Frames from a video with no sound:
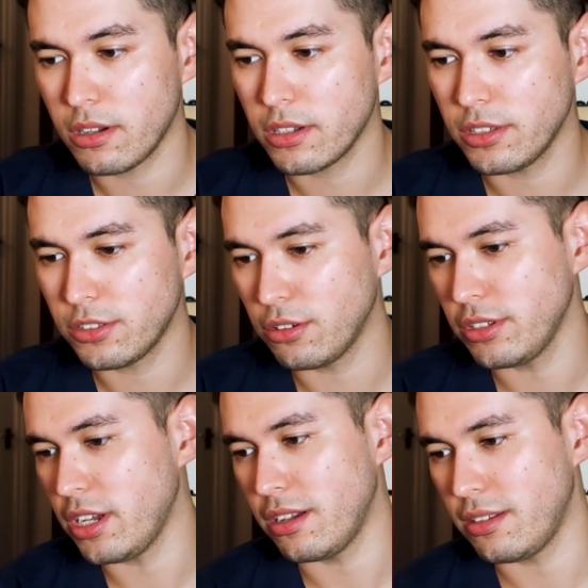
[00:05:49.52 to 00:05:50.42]
Okay, so
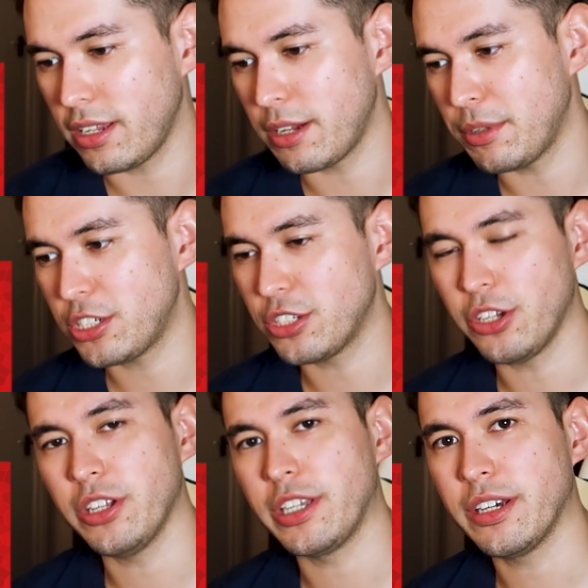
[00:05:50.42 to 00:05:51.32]
yeah, like I mentioned
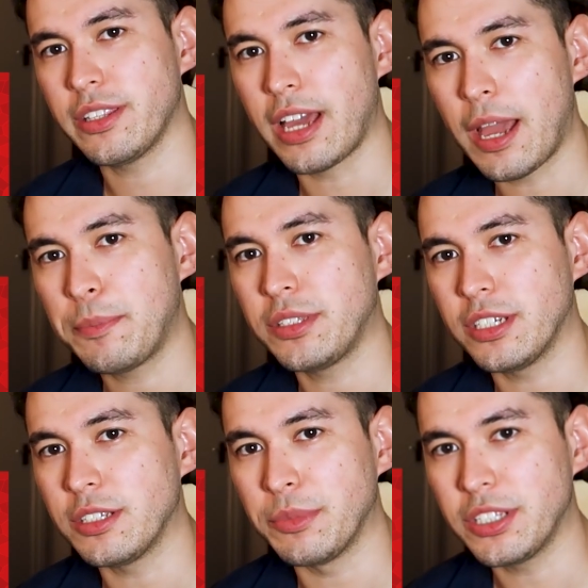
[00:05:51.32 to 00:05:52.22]
earlier, the
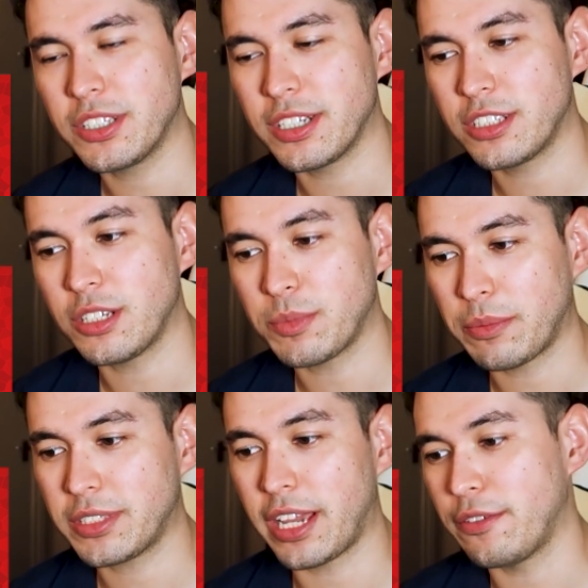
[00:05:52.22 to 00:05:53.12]
epididymis can
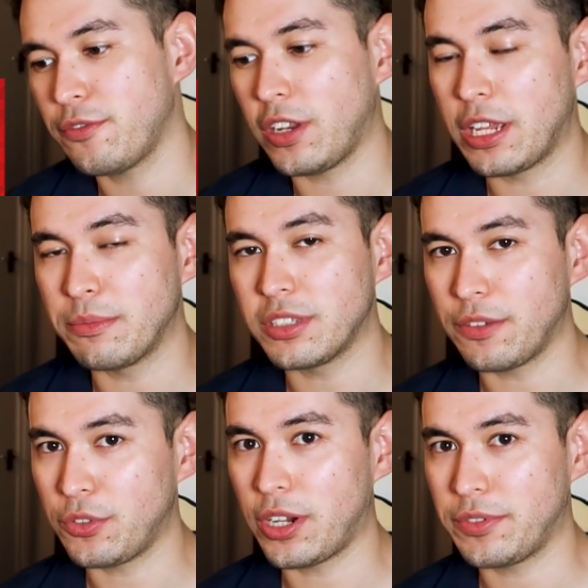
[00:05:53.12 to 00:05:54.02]
sometimes get inflamed
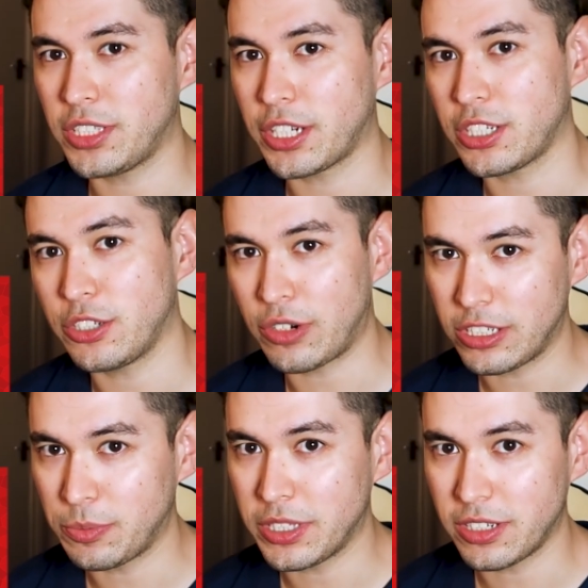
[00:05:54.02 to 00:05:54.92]
if you have a sexually
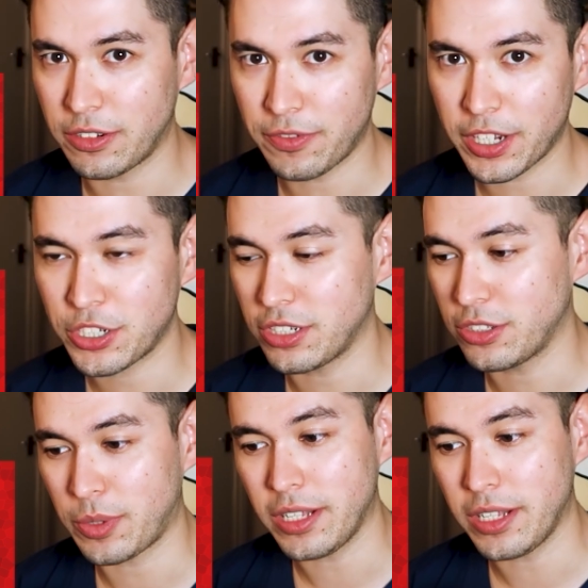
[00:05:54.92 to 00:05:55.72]
transmitted infection as